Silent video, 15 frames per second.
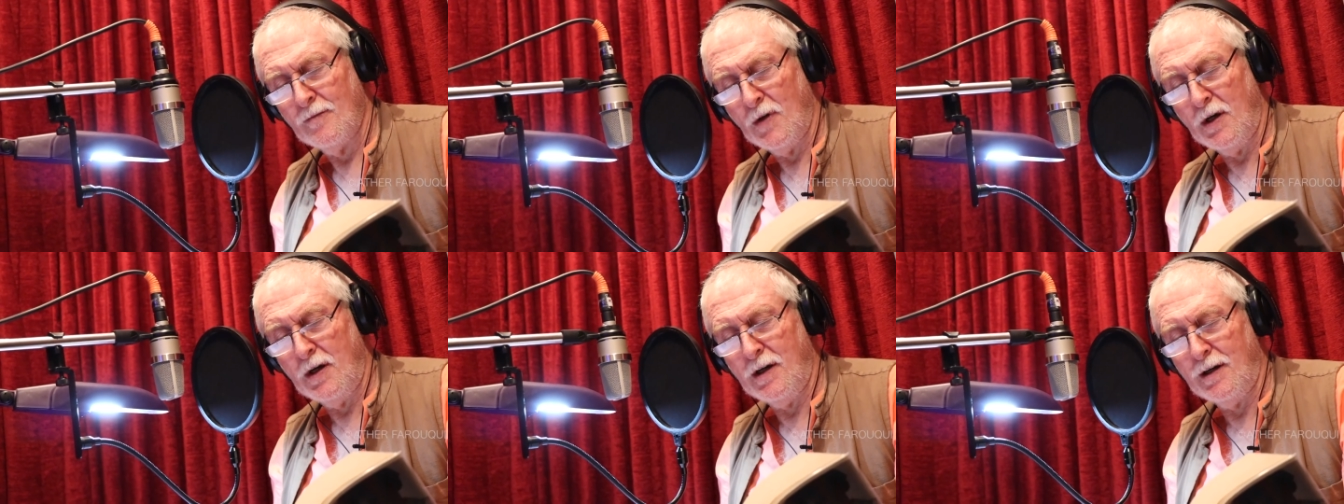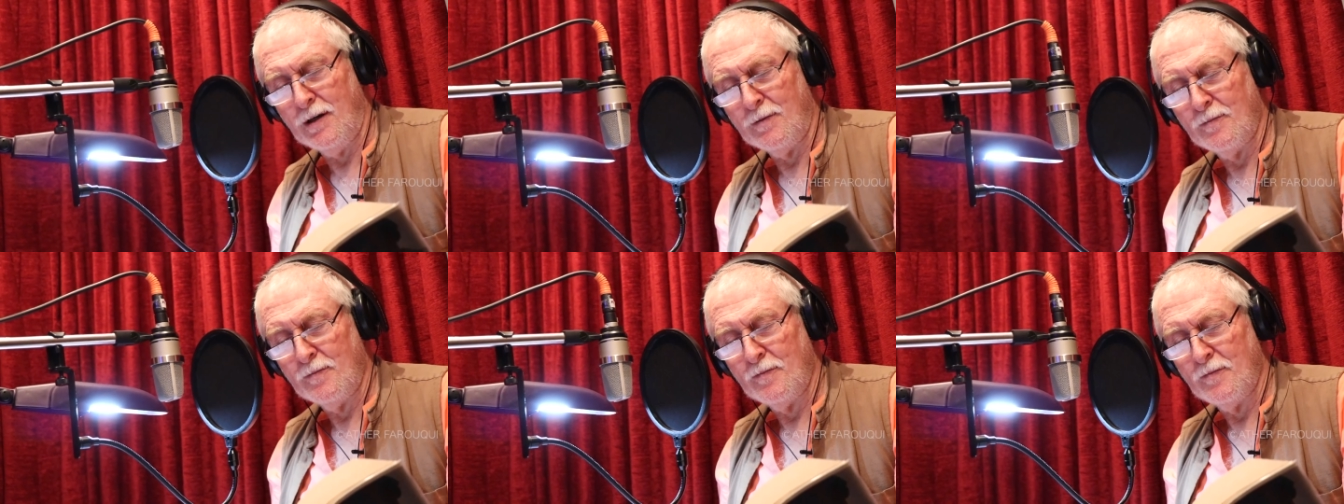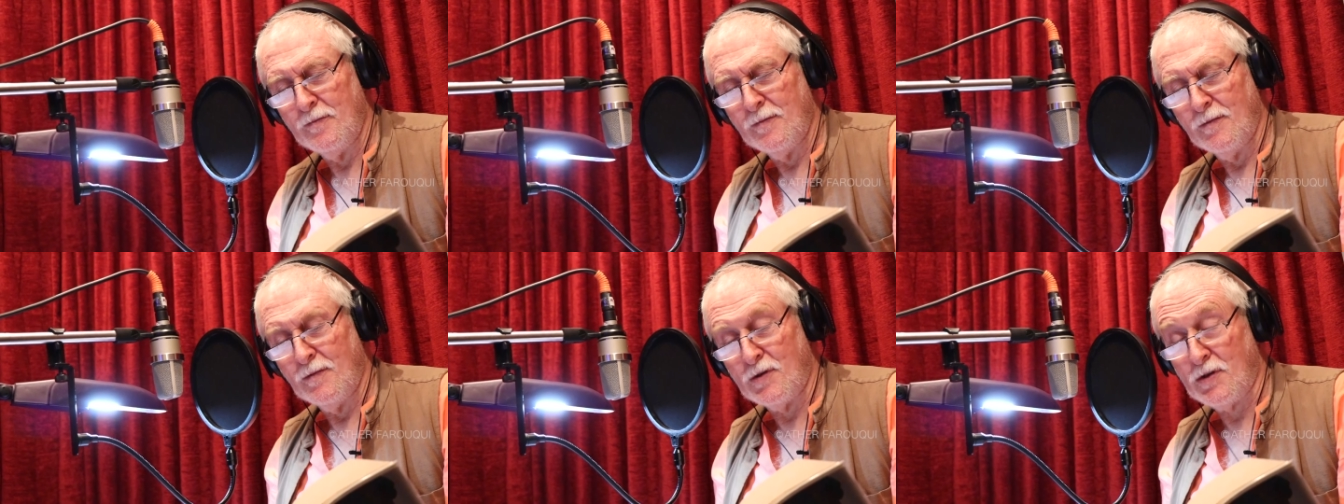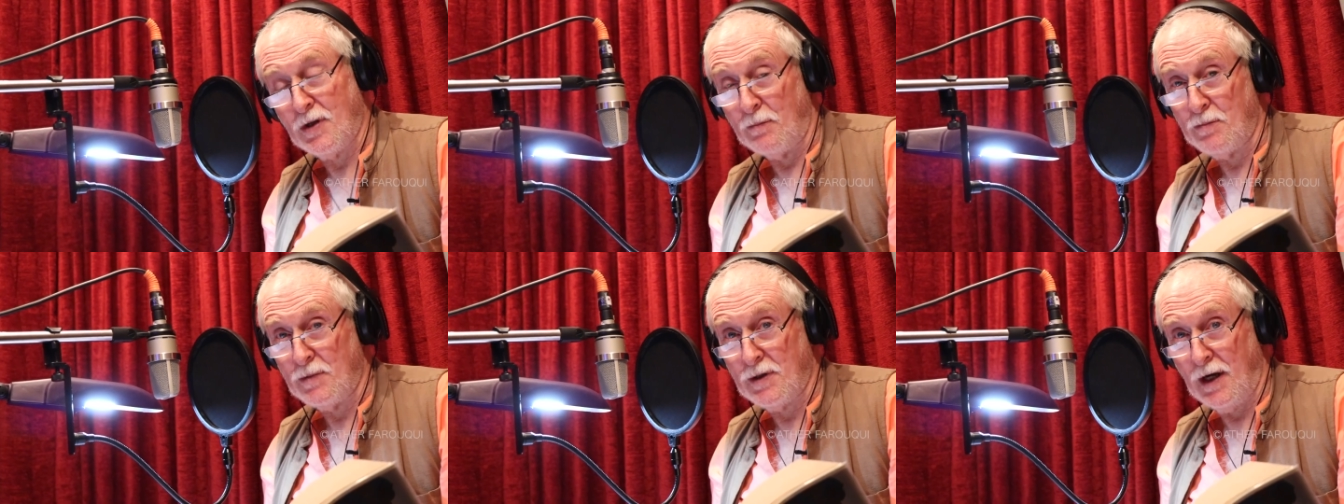He
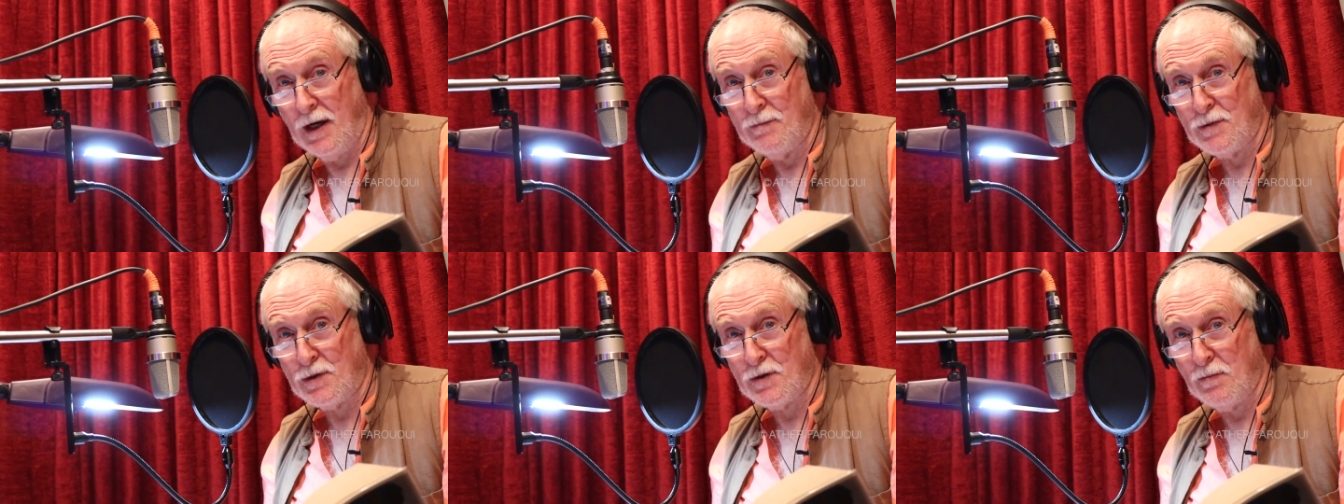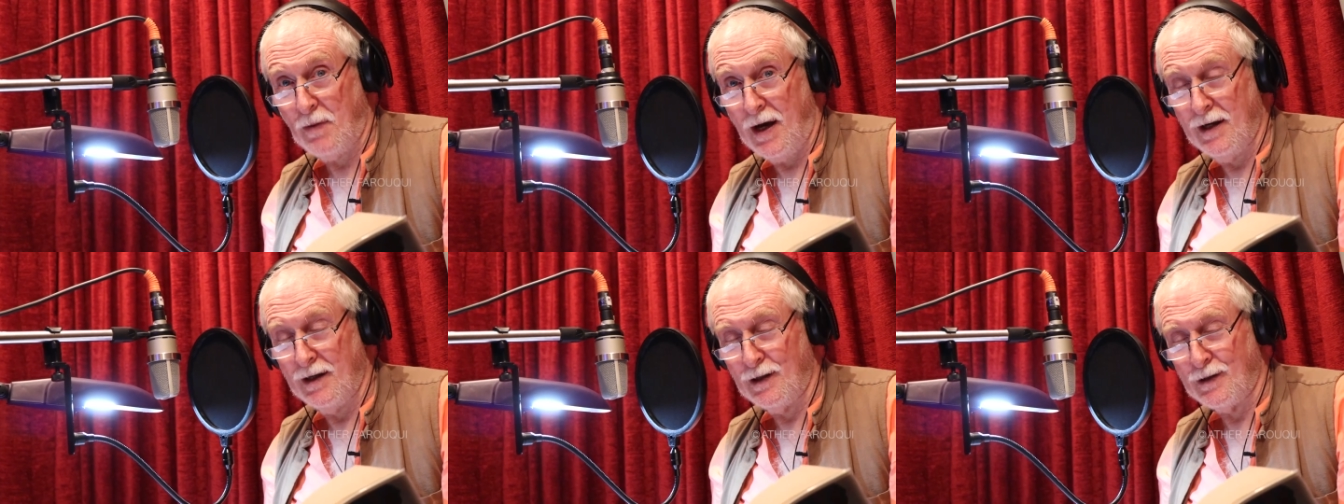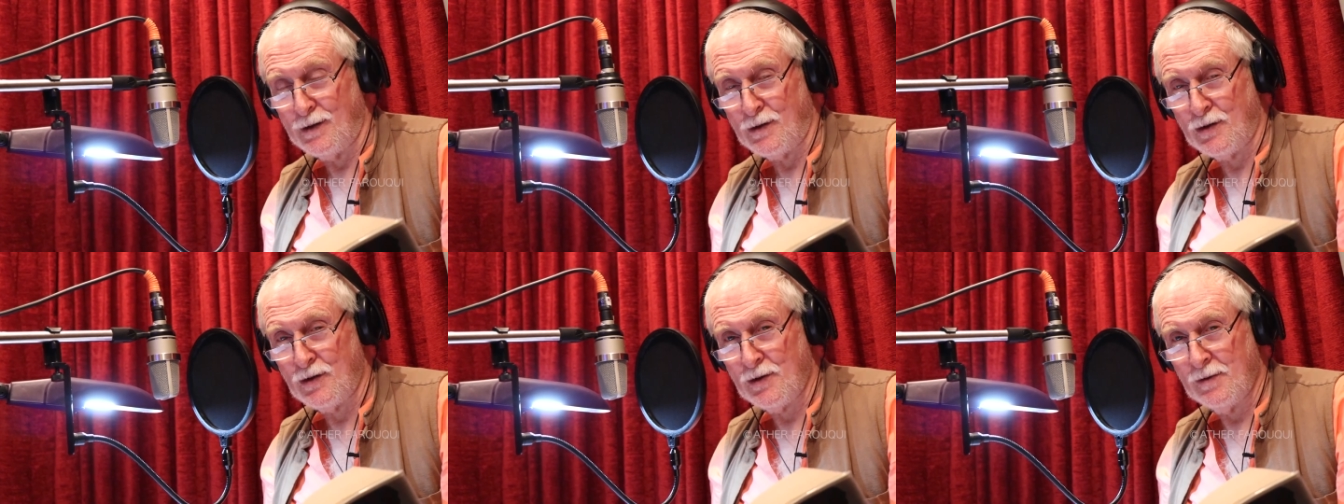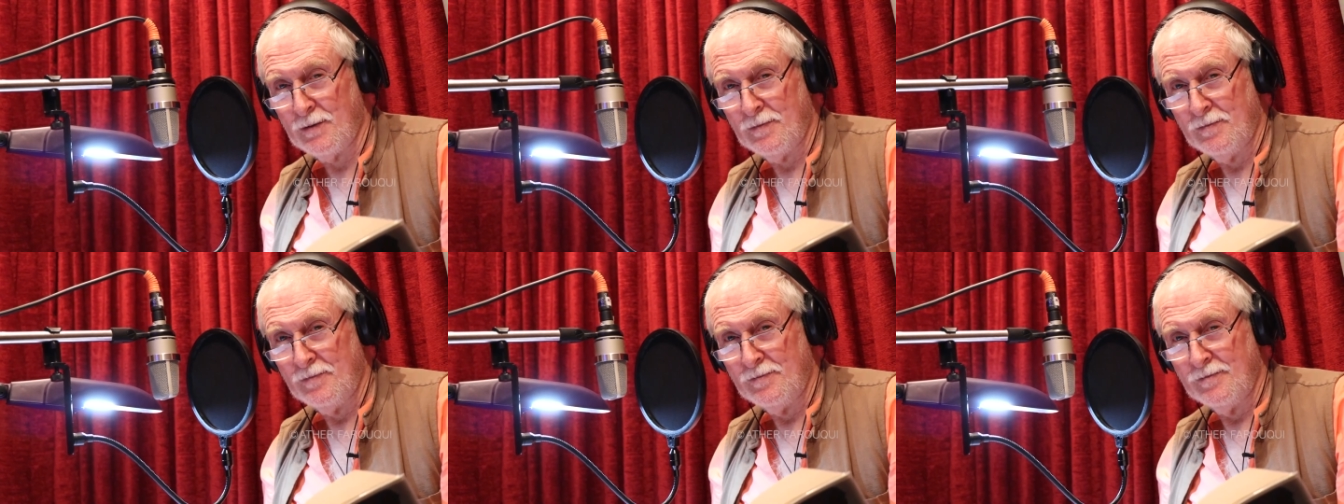sometimes smiles
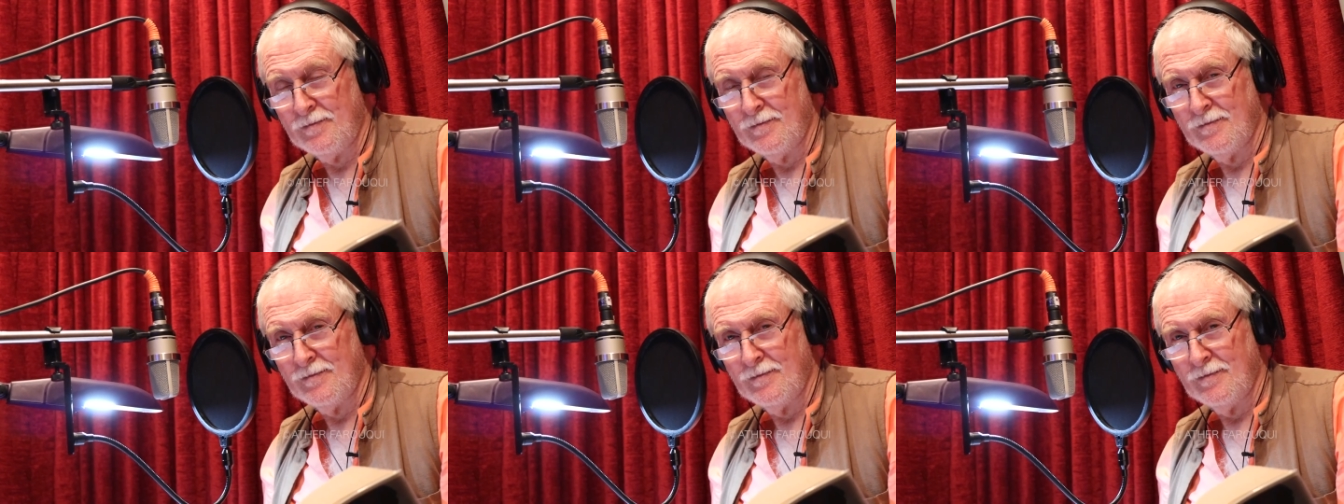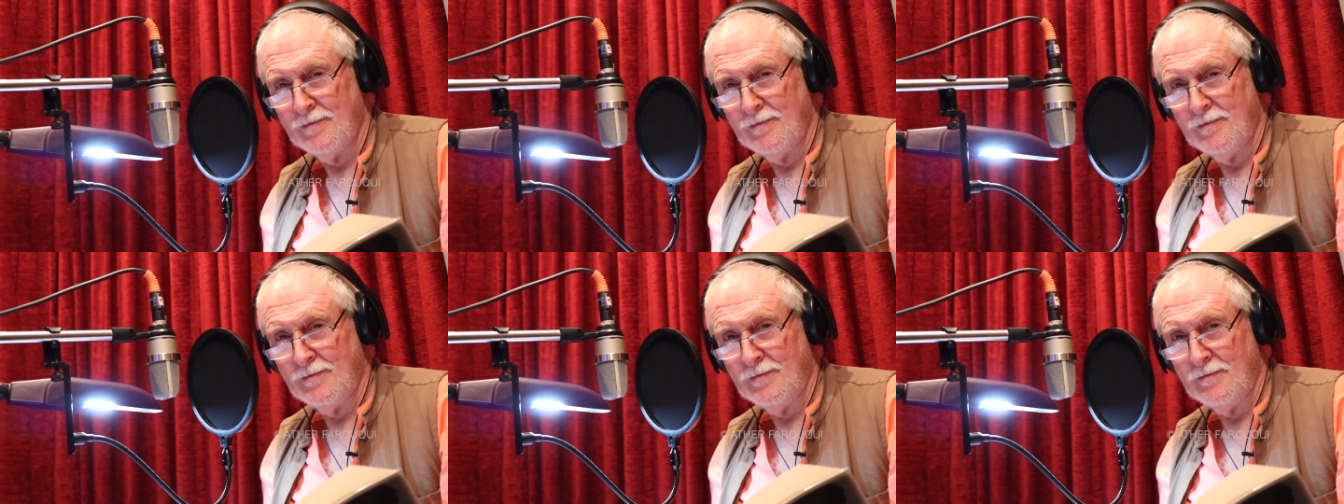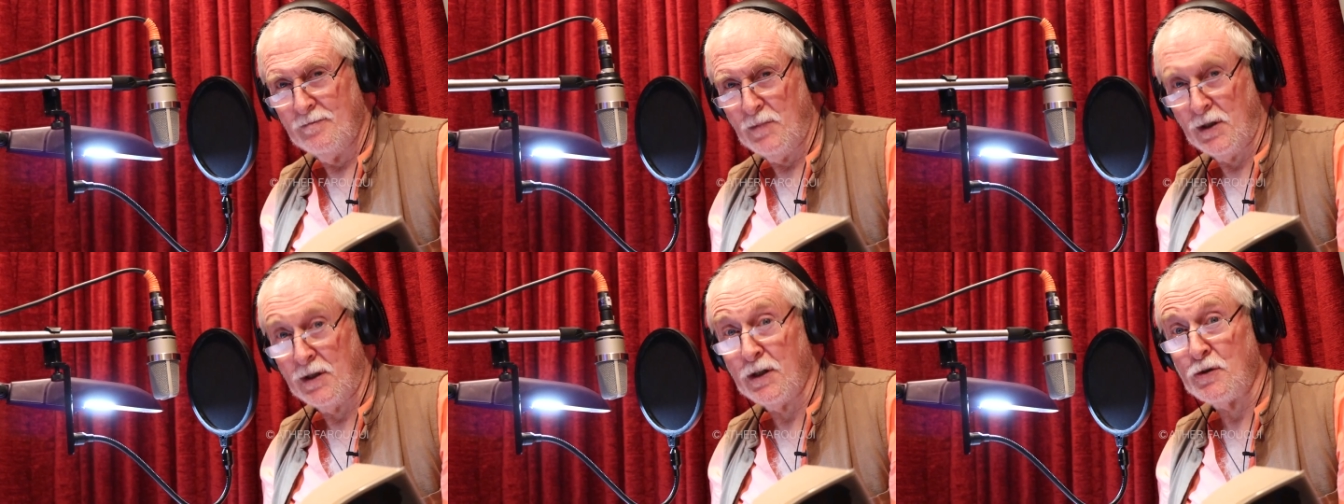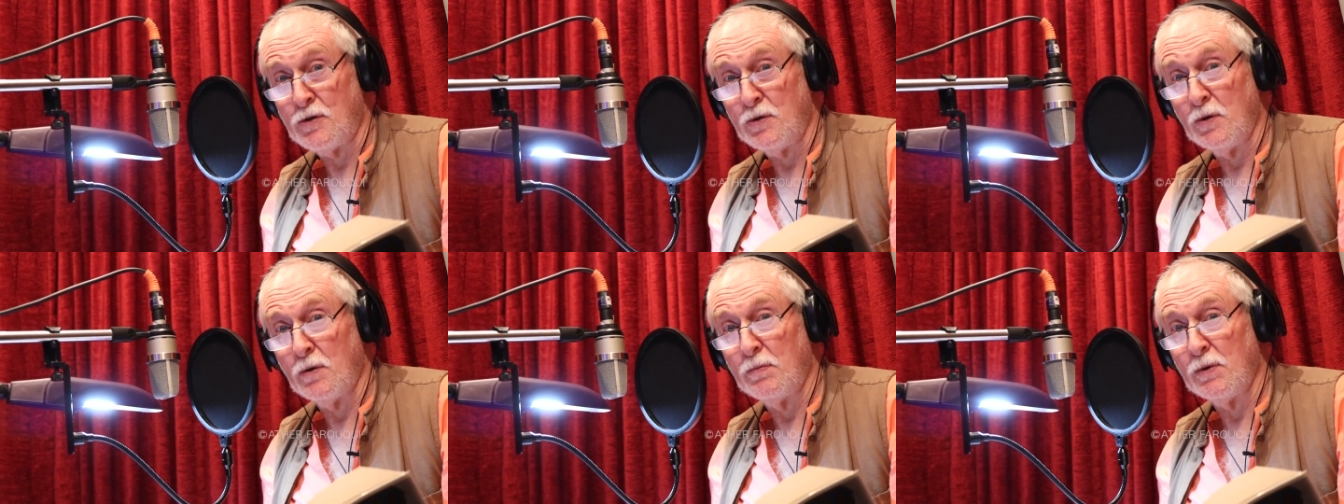
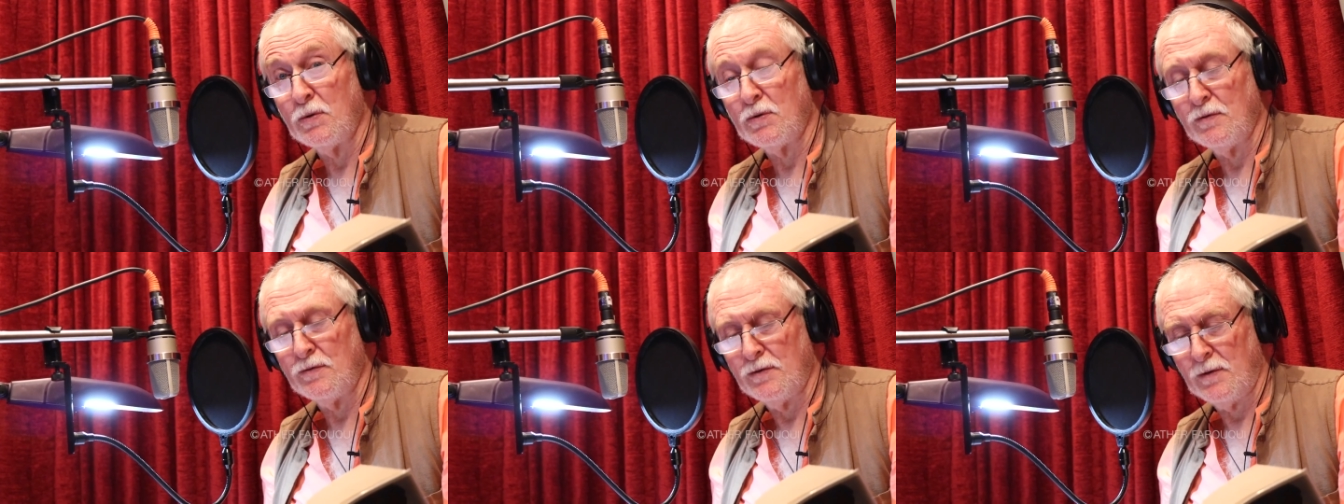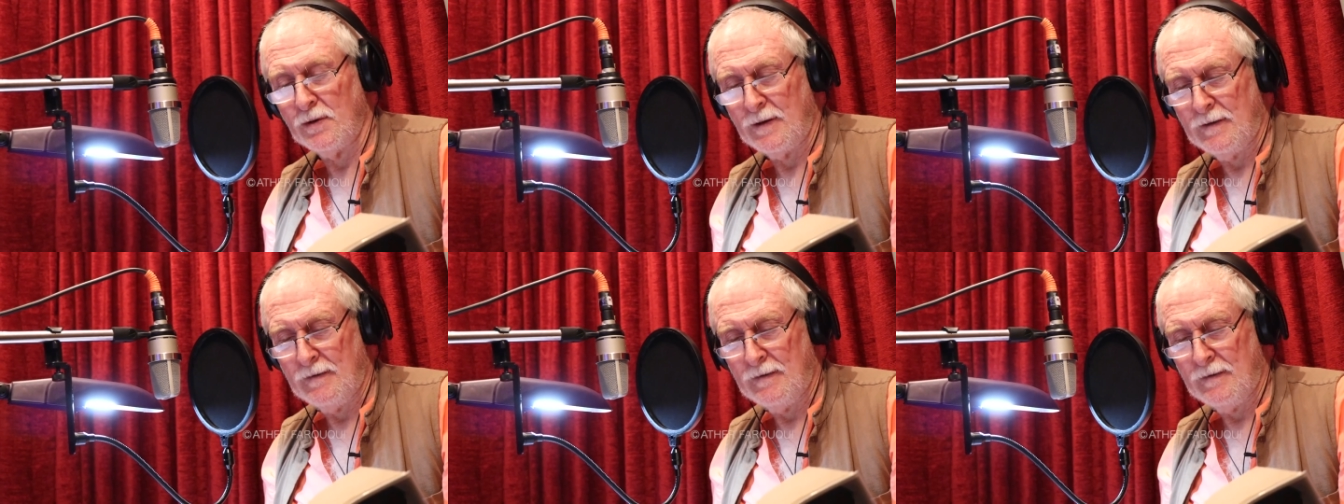because you're beautiful.